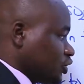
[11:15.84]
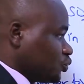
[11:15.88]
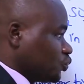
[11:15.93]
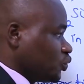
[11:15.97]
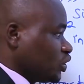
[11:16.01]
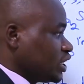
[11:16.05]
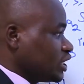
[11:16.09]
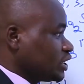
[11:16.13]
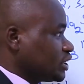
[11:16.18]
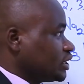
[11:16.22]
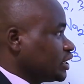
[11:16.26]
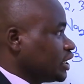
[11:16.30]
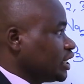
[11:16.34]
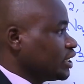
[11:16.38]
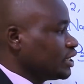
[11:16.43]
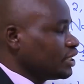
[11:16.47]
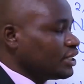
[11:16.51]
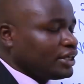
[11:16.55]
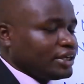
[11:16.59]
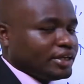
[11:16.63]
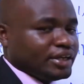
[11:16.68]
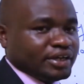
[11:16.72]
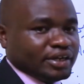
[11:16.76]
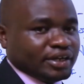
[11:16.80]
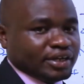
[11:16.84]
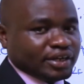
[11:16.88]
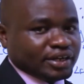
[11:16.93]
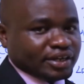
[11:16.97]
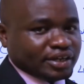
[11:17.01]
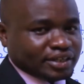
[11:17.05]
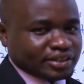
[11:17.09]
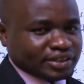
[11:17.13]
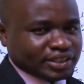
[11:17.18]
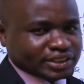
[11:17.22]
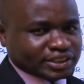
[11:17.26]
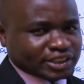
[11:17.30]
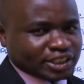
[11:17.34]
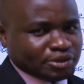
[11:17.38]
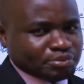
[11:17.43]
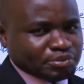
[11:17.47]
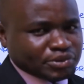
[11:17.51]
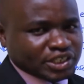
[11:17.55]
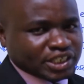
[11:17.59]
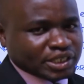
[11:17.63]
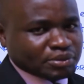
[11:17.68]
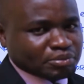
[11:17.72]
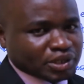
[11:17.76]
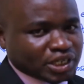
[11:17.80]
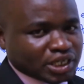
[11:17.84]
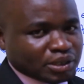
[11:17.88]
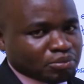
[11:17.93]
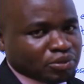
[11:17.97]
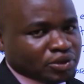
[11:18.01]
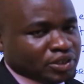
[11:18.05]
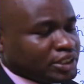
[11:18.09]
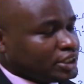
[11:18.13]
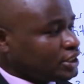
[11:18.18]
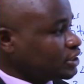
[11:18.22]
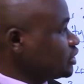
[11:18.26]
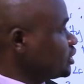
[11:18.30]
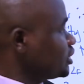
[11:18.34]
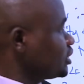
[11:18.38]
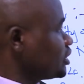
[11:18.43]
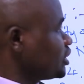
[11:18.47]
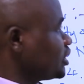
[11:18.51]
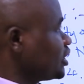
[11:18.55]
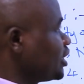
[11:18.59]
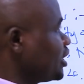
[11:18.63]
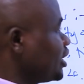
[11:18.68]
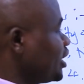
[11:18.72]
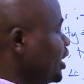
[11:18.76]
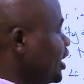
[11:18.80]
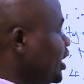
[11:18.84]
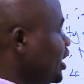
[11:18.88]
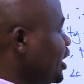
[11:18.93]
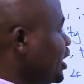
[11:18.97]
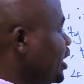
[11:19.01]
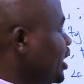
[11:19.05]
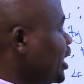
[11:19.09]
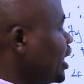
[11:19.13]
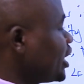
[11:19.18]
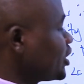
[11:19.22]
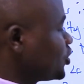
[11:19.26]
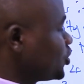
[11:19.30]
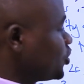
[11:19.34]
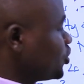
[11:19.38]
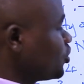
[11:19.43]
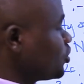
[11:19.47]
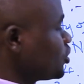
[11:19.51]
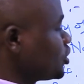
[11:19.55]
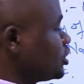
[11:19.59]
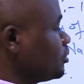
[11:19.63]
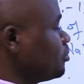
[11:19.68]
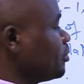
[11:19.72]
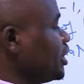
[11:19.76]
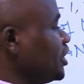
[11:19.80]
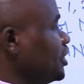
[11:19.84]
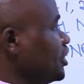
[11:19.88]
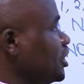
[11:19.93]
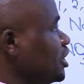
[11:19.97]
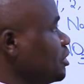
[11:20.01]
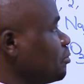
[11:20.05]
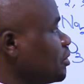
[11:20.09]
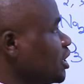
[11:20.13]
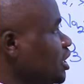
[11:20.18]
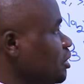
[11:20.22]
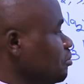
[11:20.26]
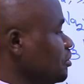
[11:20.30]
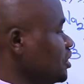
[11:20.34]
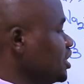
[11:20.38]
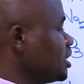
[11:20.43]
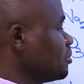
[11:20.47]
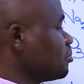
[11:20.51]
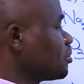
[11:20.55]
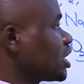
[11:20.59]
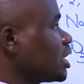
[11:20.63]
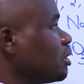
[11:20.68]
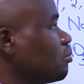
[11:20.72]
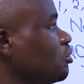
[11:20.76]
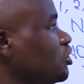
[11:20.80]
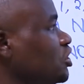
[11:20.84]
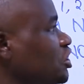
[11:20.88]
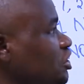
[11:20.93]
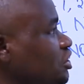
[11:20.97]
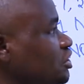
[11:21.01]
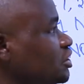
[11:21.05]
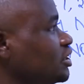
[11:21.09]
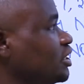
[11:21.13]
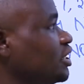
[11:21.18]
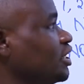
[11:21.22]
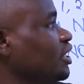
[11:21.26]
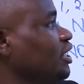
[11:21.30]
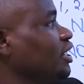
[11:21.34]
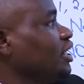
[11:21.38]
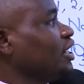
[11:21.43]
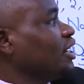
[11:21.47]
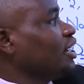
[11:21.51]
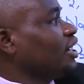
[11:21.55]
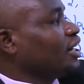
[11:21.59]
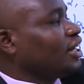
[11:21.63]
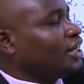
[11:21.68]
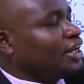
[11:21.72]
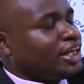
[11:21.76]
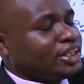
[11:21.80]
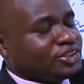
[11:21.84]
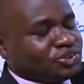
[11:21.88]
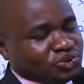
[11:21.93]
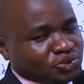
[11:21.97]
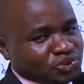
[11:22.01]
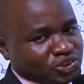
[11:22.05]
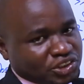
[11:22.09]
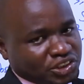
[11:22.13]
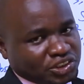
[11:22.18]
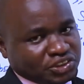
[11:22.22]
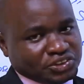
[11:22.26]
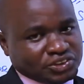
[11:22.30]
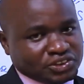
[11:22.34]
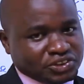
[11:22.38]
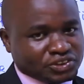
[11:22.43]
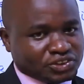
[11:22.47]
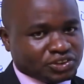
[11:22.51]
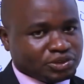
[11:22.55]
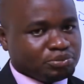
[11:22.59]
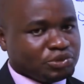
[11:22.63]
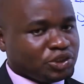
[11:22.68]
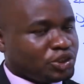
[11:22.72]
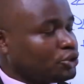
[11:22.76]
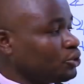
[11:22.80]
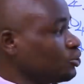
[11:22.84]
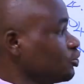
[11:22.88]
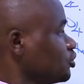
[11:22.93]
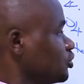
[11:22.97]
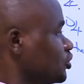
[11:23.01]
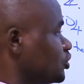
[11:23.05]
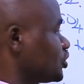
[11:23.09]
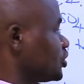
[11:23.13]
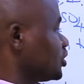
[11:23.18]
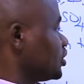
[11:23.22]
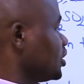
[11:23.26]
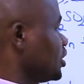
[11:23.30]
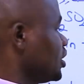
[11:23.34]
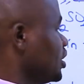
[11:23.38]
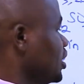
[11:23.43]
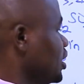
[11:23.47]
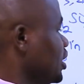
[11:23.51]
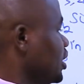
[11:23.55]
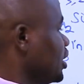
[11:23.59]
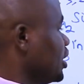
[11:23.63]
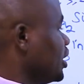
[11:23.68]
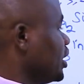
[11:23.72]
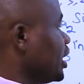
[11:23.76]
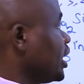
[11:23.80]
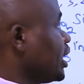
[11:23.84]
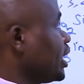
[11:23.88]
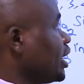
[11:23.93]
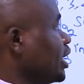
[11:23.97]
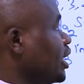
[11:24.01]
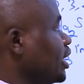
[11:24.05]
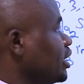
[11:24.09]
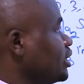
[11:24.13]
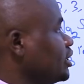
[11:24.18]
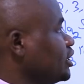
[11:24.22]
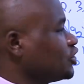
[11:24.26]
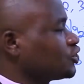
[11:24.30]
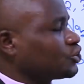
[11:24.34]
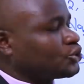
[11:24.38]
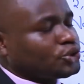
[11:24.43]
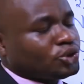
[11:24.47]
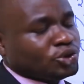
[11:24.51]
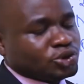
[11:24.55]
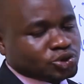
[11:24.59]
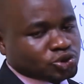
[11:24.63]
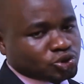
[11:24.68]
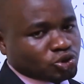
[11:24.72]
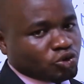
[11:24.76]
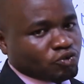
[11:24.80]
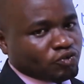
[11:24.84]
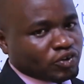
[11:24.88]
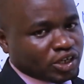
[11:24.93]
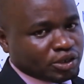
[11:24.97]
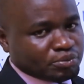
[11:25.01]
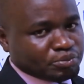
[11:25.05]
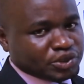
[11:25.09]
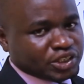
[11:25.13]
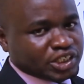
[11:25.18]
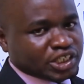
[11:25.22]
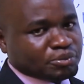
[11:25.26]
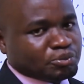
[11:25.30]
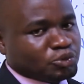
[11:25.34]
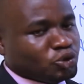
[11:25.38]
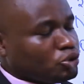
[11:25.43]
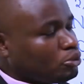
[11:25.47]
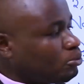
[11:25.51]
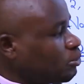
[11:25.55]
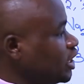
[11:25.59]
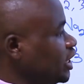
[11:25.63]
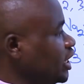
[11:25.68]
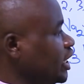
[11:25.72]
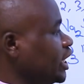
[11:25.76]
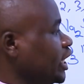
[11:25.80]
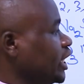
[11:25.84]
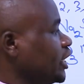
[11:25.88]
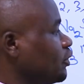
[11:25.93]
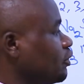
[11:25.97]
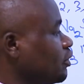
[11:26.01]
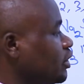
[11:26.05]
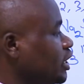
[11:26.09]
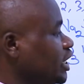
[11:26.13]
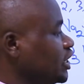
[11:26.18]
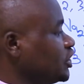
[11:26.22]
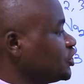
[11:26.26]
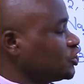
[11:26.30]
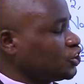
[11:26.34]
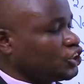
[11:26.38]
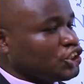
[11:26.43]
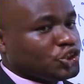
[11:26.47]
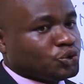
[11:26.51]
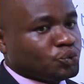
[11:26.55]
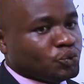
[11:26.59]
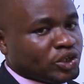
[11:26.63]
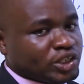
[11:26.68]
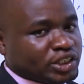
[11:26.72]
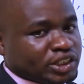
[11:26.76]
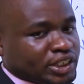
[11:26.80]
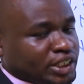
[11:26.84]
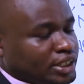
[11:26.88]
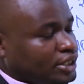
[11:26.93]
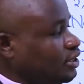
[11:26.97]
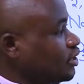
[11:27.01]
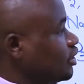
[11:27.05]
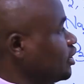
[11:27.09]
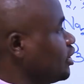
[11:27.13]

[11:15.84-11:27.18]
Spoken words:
us to understand that aluminium carbonate, a salt by the name aluminium carbonate does not exist because the salts of aluminium normally hydrolyze in water